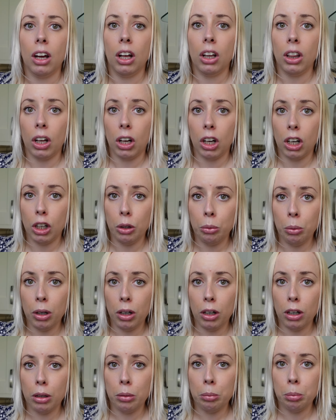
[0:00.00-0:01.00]
the
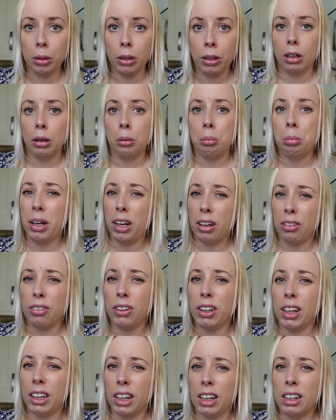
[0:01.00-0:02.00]
Co-op, but I feel
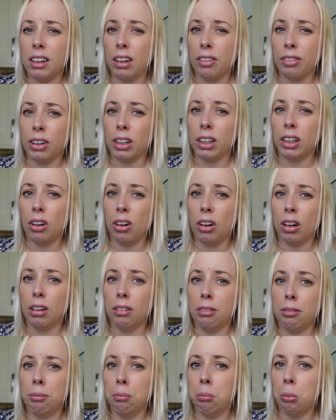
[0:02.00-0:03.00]
like I definitely
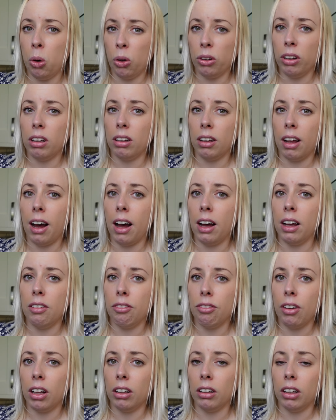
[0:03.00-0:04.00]
got more than that in
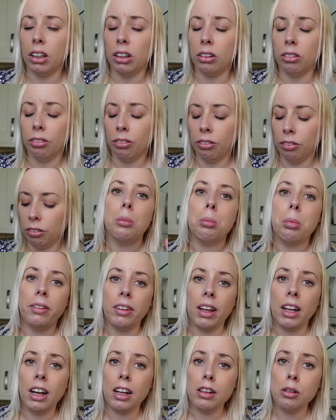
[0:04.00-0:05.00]
value. But
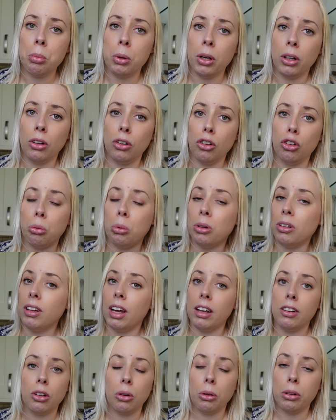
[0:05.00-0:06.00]
then as per usual,
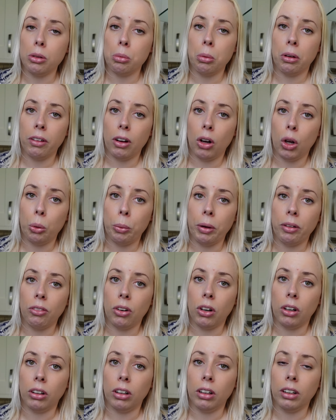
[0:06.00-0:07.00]
Tesco is where it all went
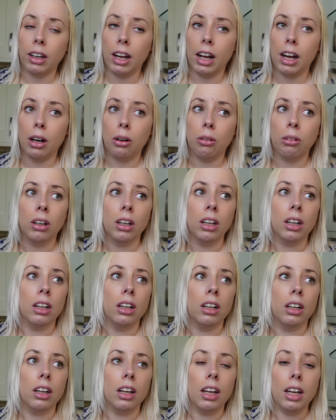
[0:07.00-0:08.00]
wrong. Now,
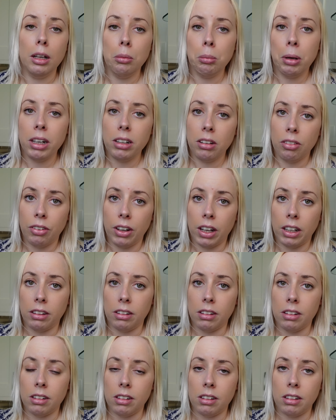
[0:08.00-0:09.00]
in my
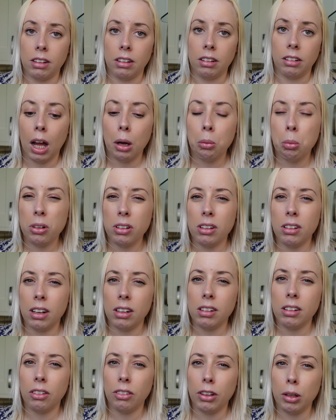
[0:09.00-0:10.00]
defence, I wasn't
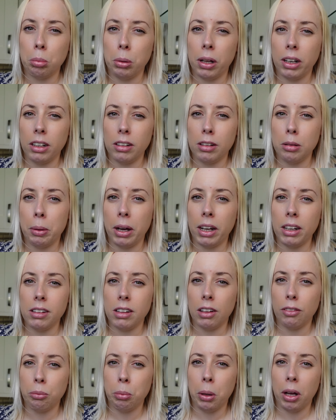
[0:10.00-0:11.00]
necessarily planning to buy a
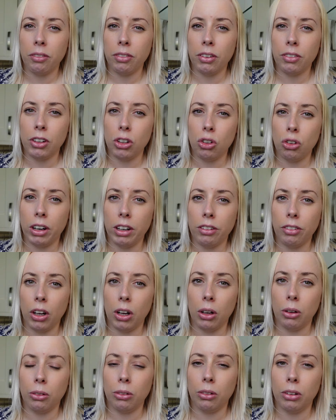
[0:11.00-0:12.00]
£7.50 tray of
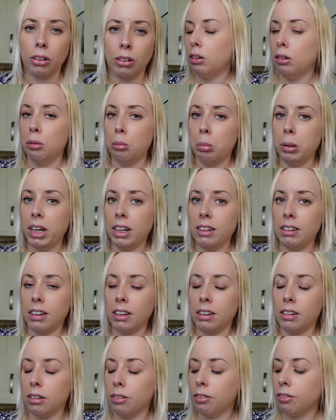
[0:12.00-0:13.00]
Coke, but I did.